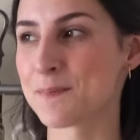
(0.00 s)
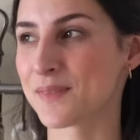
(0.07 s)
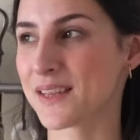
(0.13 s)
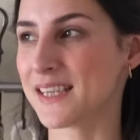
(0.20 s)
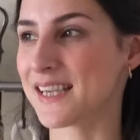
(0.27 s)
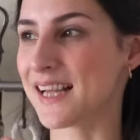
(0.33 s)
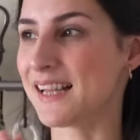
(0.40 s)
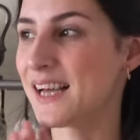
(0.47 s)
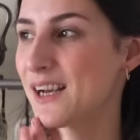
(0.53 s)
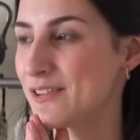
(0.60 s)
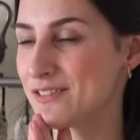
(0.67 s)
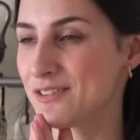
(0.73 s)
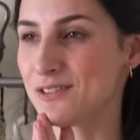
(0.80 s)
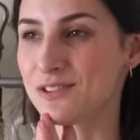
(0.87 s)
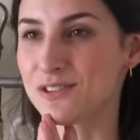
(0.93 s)
It
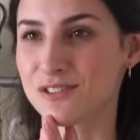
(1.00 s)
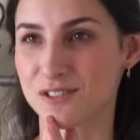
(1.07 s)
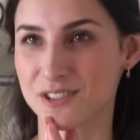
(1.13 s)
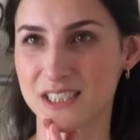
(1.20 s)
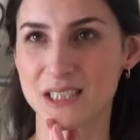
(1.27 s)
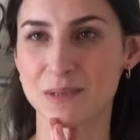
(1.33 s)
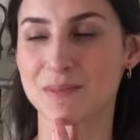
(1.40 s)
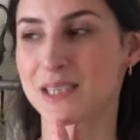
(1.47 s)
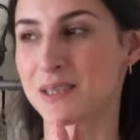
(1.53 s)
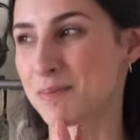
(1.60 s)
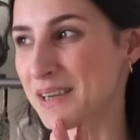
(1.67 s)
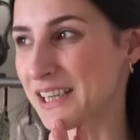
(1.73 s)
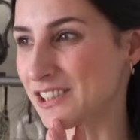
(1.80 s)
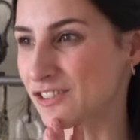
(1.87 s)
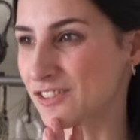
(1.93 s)
allows you to dream and
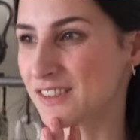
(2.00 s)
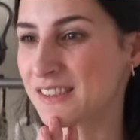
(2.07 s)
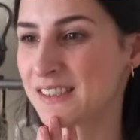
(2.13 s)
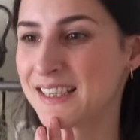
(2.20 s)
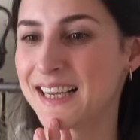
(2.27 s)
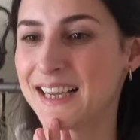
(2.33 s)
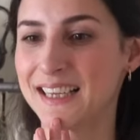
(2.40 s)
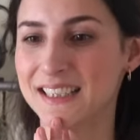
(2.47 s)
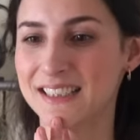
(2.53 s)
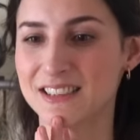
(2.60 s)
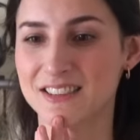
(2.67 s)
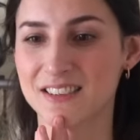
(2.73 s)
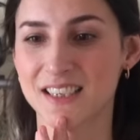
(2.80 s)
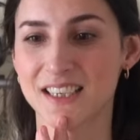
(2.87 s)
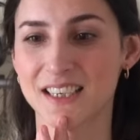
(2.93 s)
imagine, and